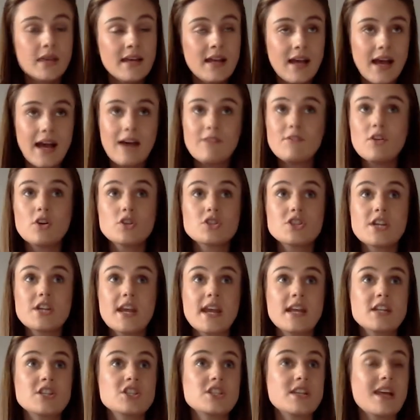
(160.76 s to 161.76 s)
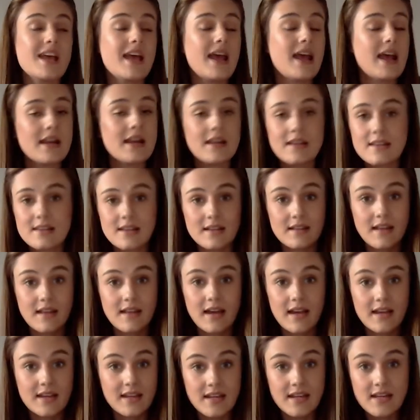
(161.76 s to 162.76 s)
I've not changed anything
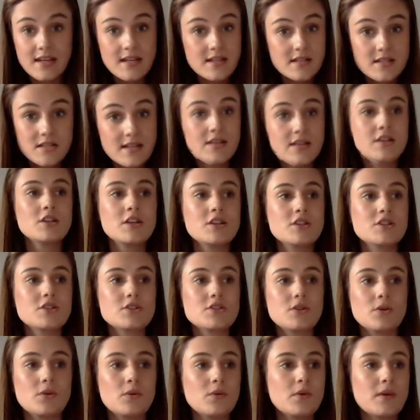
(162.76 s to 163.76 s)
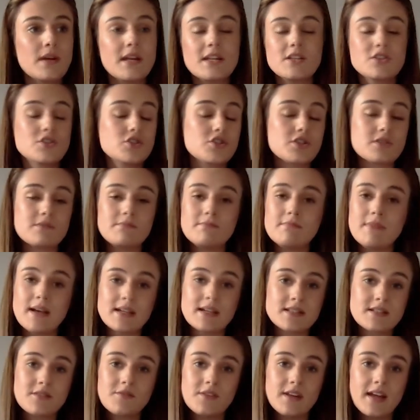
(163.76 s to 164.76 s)
that I eat, so it's just
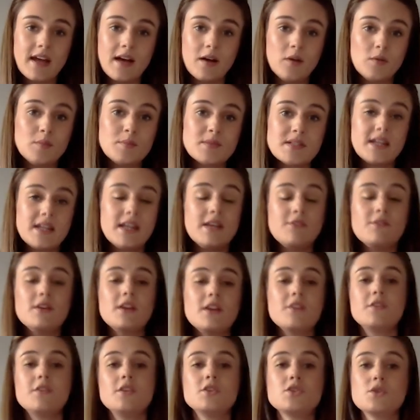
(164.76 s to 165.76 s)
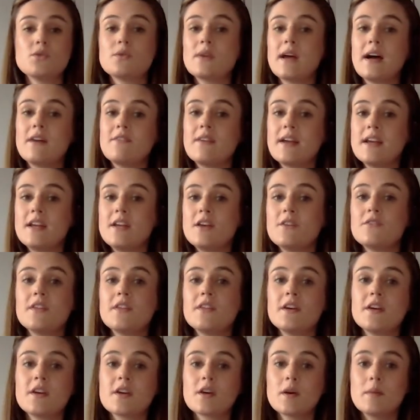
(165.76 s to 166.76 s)
massively helped. Even if you don't have any of
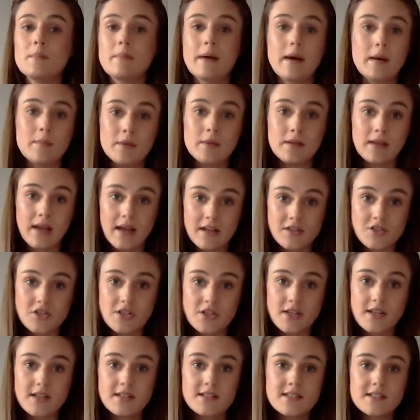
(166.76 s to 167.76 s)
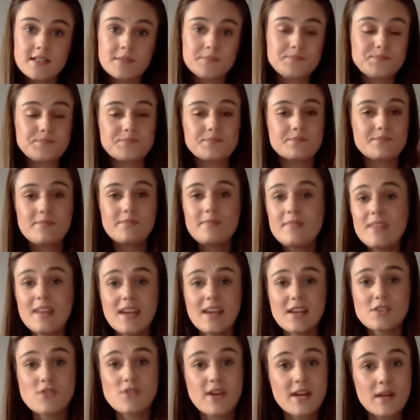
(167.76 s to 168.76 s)
the compatible gadgets,
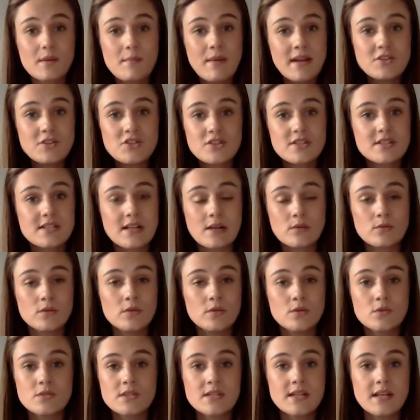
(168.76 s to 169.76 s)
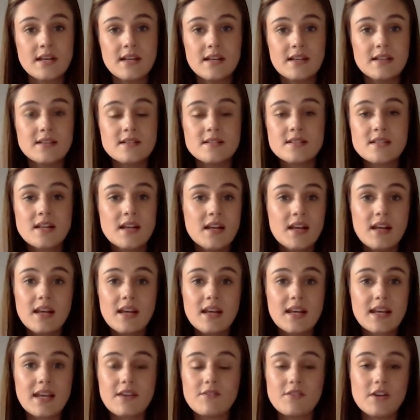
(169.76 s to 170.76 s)
I'd recommend just downloading it and
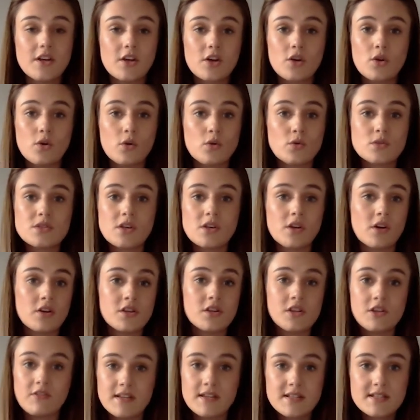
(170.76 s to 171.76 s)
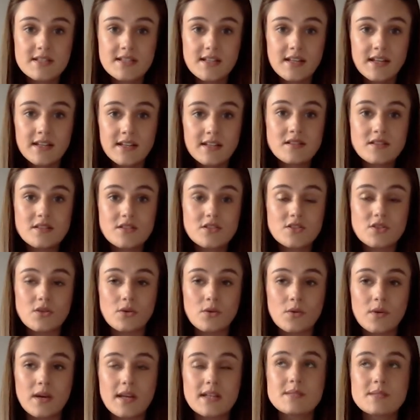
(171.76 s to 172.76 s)
giving it a go to log your insulin.
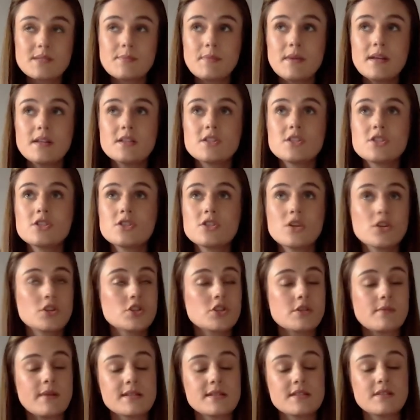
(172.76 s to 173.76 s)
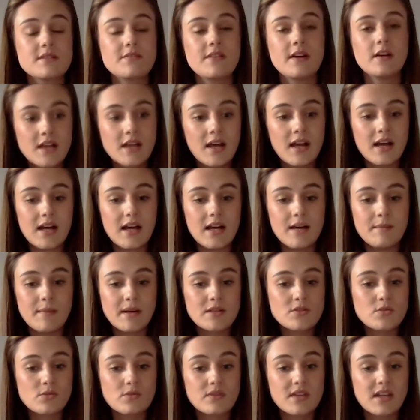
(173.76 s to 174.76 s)
So it's been such a massive help. I
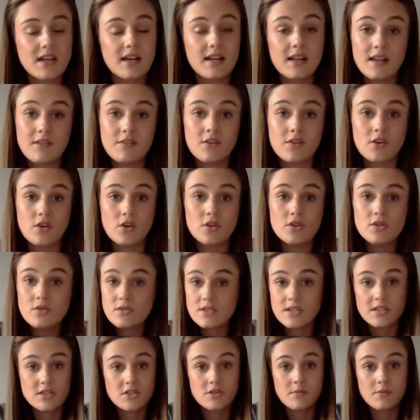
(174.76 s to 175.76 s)
don't think I'll ever not use it.